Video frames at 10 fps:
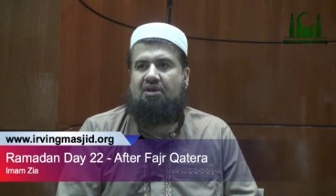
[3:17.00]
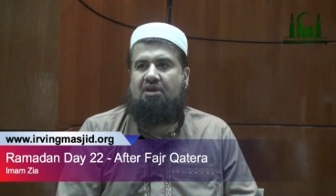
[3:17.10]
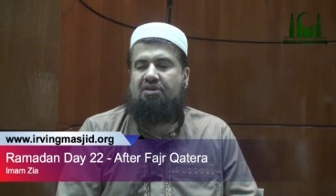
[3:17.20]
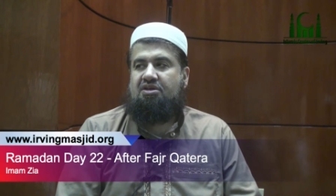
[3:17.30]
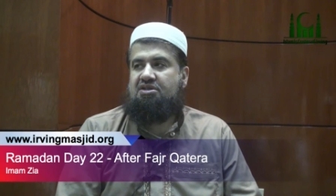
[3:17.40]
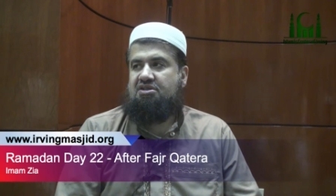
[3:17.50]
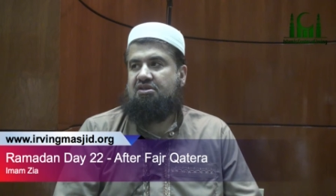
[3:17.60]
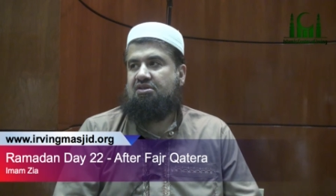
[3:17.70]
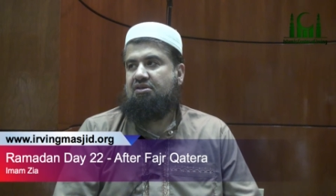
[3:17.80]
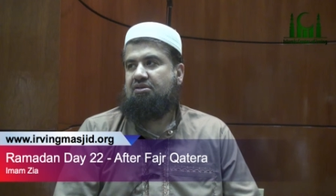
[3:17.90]
And there are
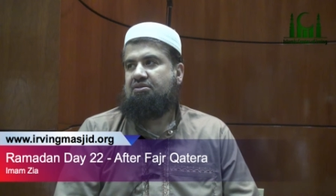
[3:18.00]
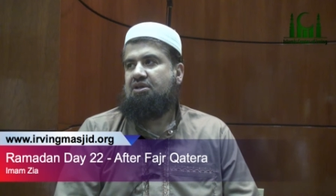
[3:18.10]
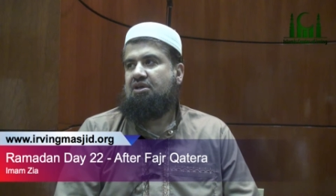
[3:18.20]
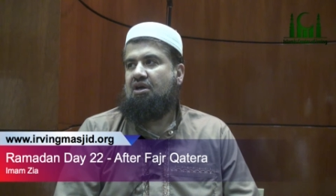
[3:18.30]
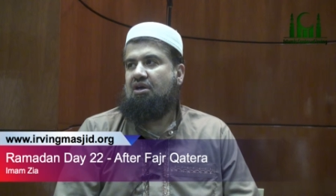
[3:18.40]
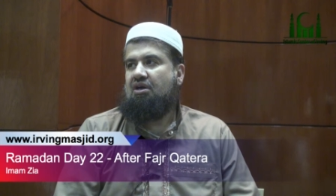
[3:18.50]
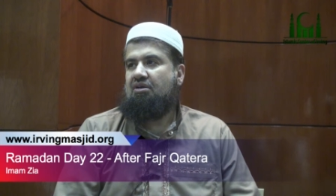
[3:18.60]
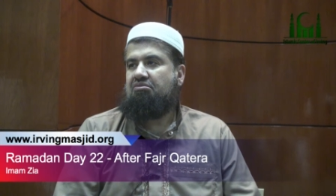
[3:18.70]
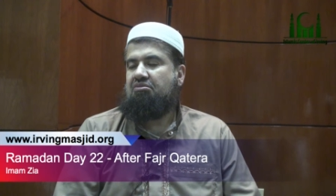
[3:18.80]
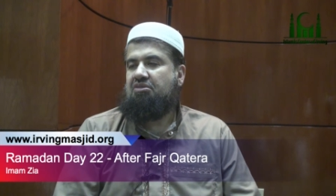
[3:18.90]
certain,
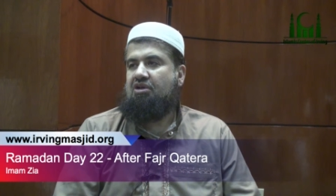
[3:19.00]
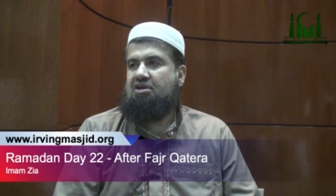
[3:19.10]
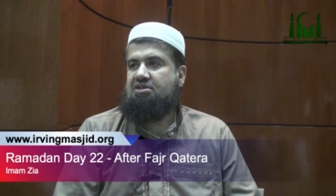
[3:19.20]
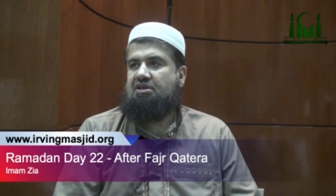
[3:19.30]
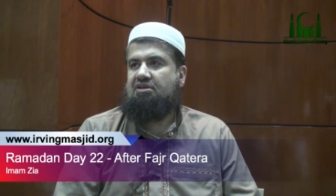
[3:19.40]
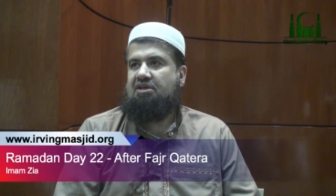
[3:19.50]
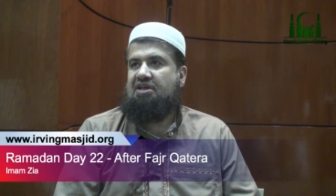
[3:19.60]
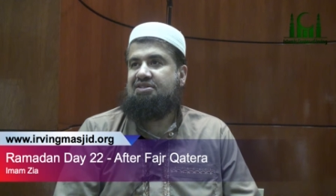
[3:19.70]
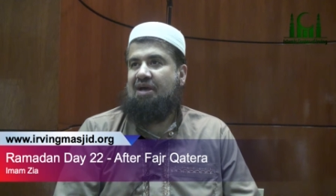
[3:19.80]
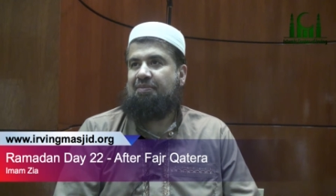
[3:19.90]
uh, there are certain
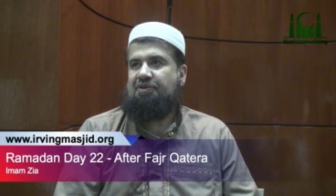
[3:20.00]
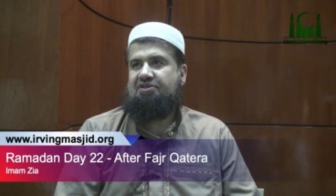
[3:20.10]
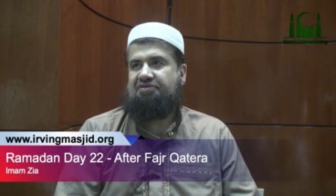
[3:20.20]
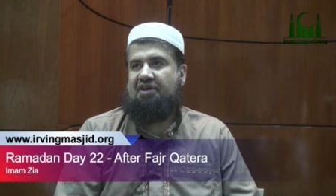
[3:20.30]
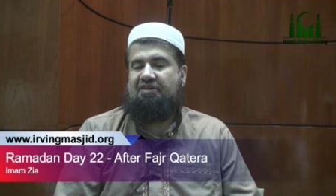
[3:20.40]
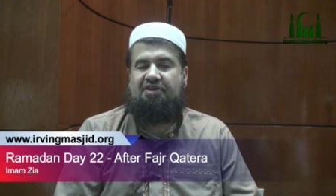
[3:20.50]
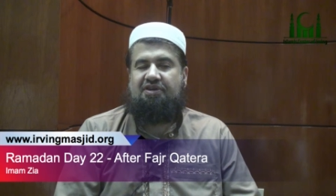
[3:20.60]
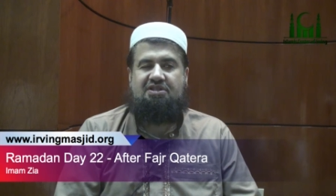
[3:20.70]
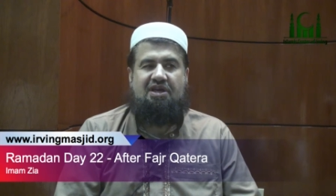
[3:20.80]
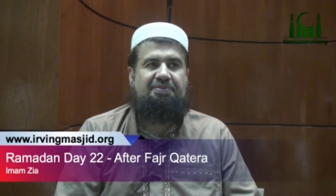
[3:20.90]
examples of that. For
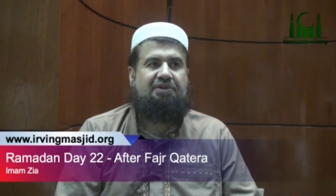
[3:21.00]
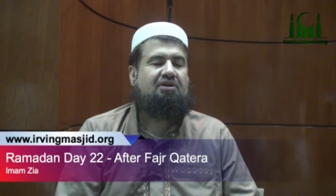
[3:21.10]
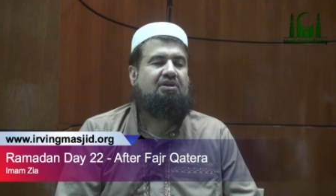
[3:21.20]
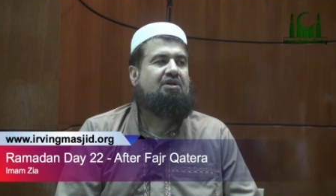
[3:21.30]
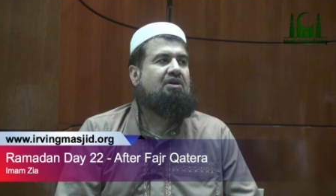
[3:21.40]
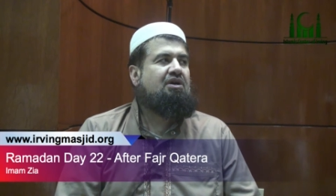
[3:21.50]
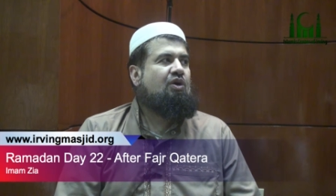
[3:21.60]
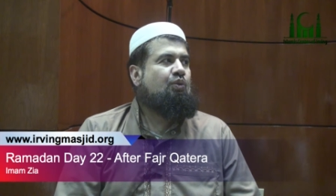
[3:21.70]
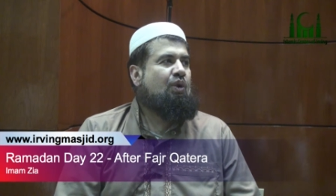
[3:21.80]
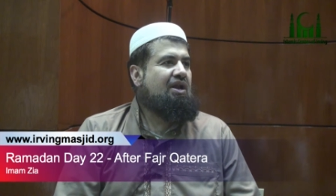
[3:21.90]
example,
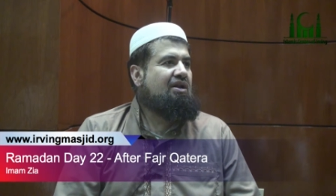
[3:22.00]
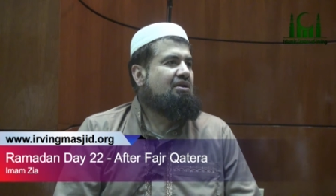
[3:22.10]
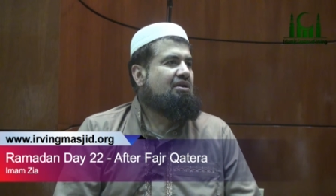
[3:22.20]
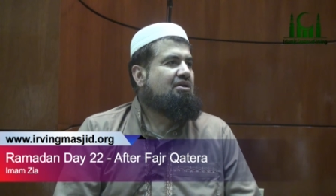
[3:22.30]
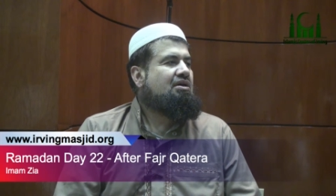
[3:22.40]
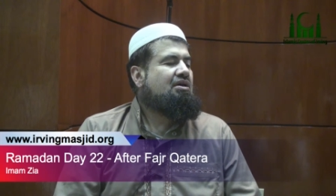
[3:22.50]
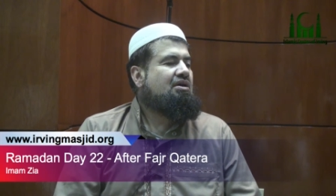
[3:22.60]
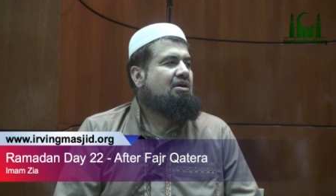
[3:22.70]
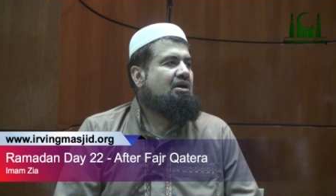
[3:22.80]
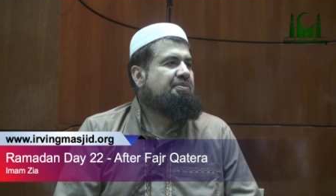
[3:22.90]
when
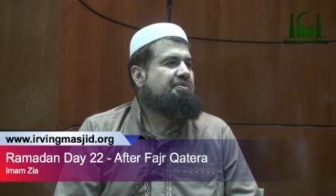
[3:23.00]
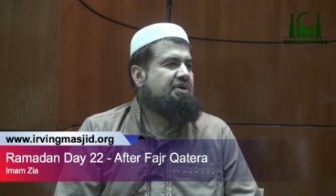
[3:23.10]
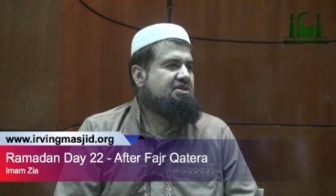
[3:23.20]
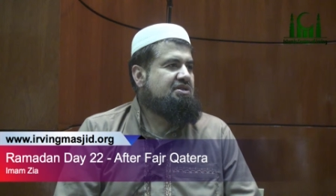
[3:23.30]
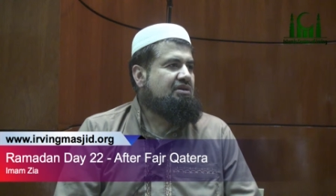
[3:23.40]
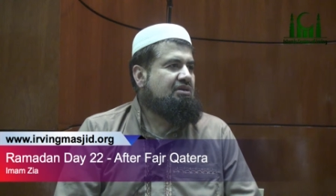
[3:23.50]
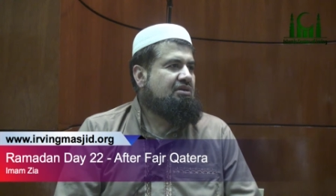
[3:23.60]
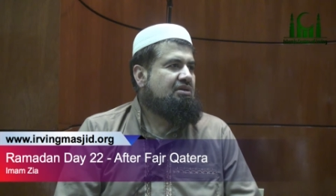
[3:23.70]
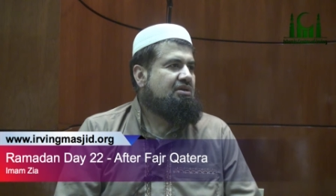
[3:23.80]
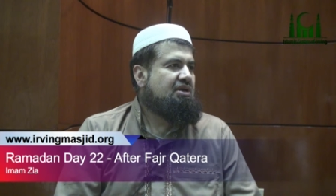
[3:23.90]
a person
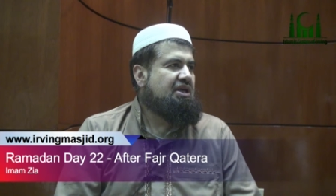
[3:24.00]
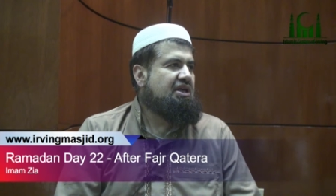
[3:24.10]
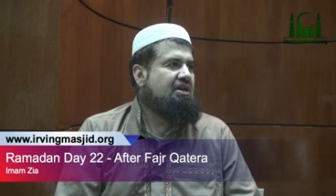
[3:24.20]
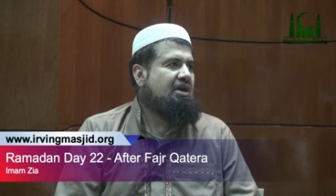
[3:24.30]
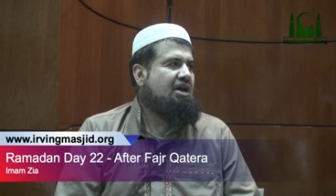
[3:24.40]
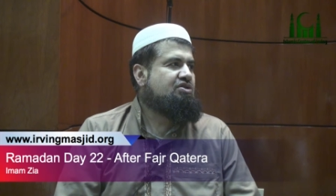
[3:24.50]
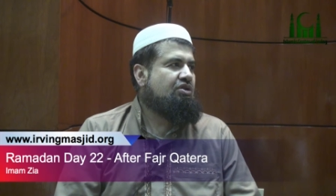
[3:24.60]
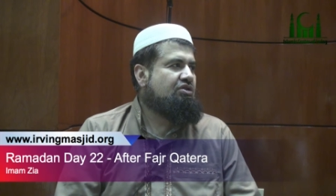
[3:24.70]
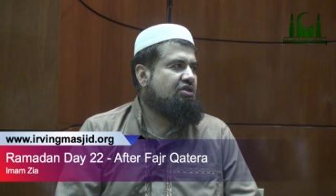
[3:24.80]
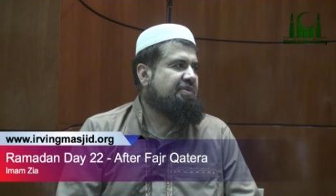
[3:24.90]
he has
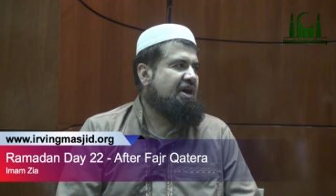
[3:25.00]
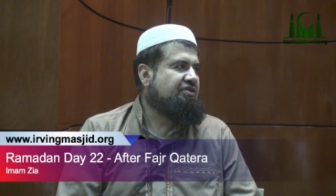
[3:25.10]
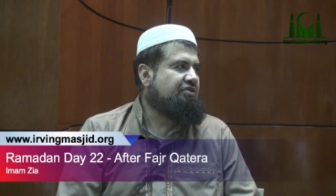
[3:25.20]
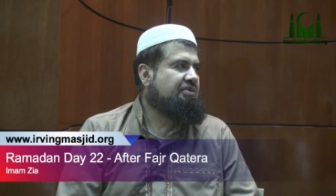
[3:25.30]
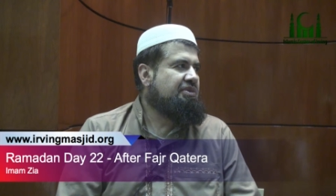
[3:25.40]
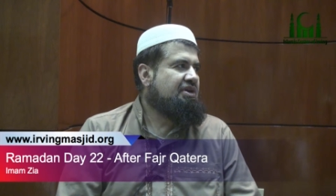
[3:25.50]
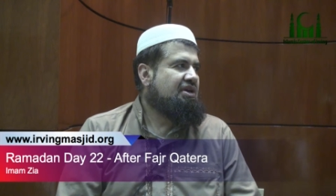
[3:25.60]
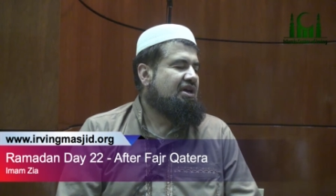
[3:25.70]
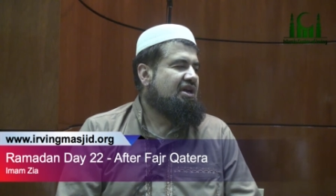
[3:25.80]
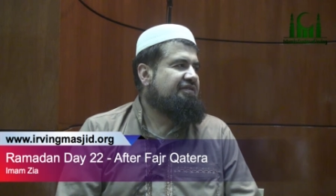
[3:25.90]
gone to the bathroom
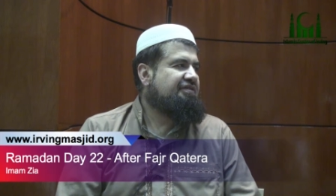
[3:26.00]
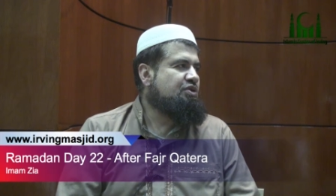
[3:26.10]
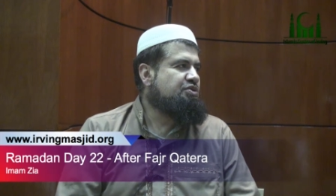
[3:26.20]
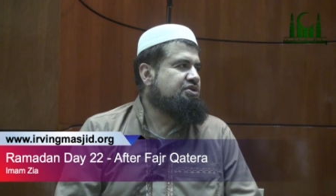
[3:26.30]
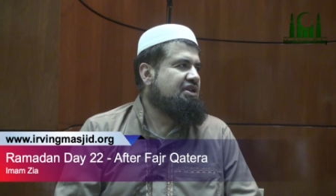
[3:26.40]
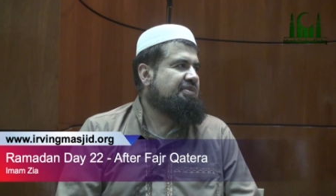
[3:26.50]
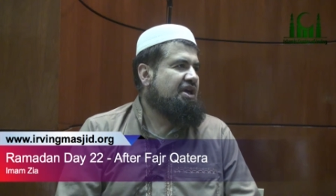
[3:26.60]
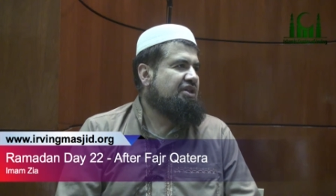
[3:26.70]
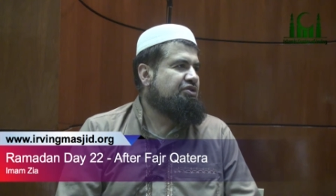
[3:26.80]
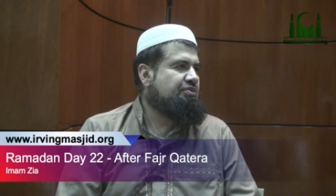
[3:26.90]
and after using the
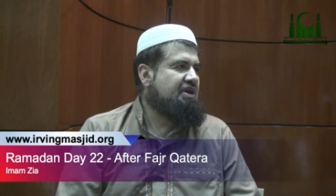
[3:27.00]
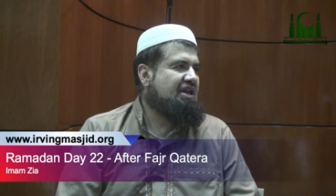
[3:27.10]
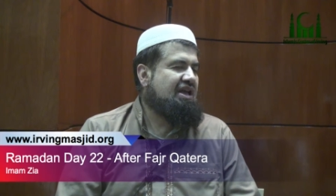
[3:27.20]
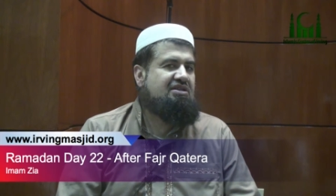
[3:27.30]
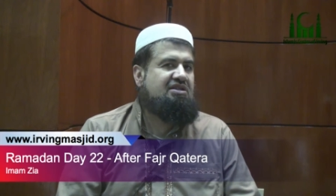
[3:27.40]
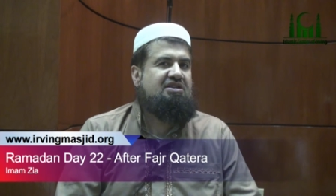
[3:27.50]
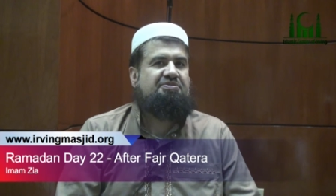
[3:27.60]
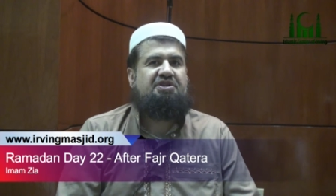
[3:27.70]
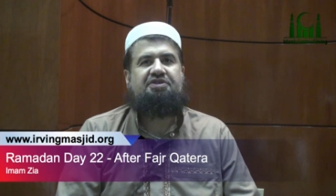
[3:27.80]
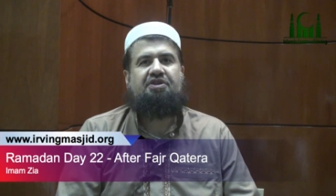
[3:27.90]
bathroom he cleanses
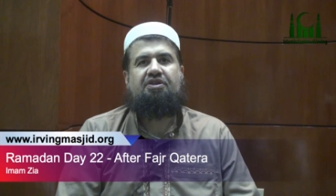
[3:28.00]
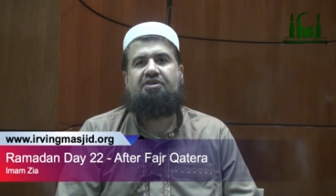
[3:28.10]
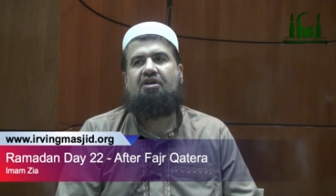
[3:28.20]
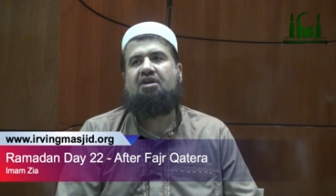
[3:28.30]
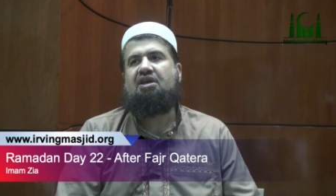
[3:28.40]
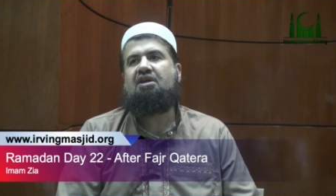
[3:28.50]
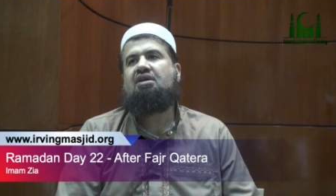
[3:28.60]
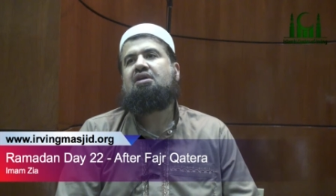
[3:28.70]
himself thoroughly,